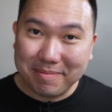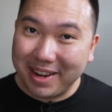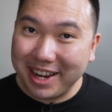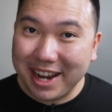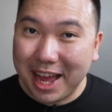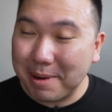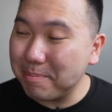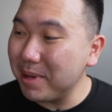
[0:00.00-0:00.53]
might
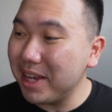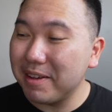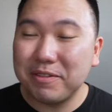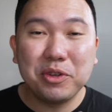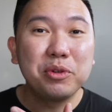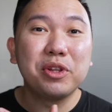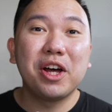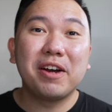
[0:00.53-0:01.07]
not be if
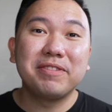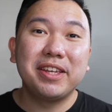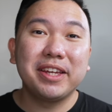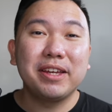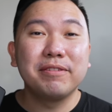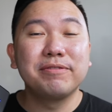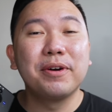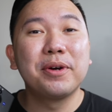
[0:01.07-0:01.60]
you love
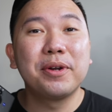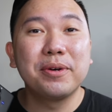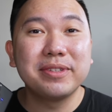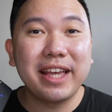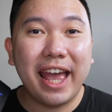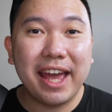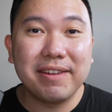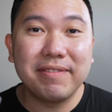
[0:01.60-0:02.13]
taking photos
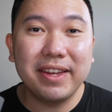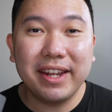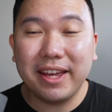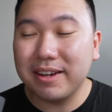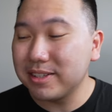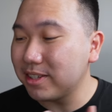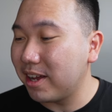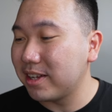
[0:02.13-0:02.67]
and
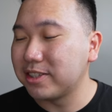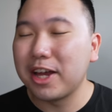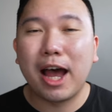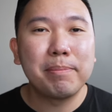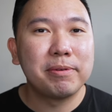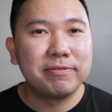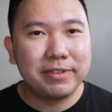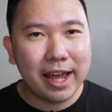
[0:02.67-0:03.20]
videos on
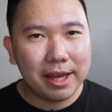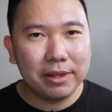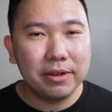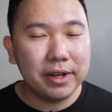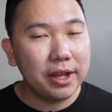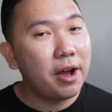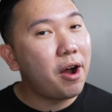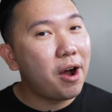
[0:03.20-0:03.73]
top of
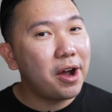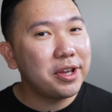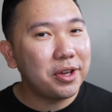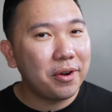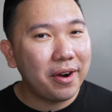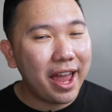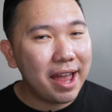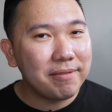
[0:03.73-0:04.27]
downloading all
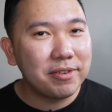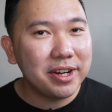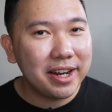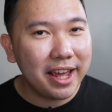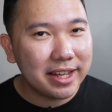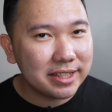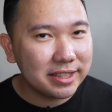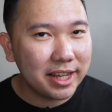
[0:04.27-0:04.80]
your
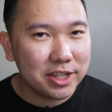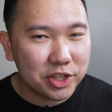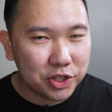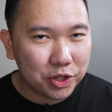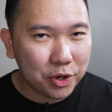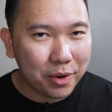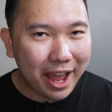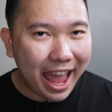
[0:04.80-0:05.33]
everyday
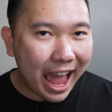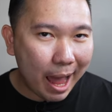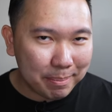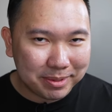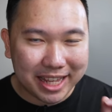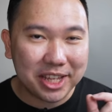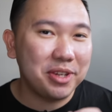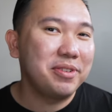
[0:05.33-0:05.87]
essential apps
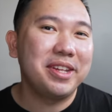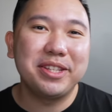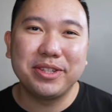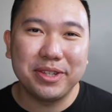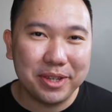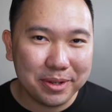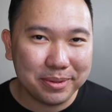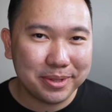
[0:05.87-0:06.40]
that you need to
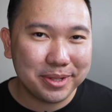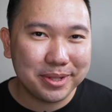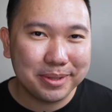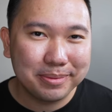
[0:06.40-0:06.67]
use.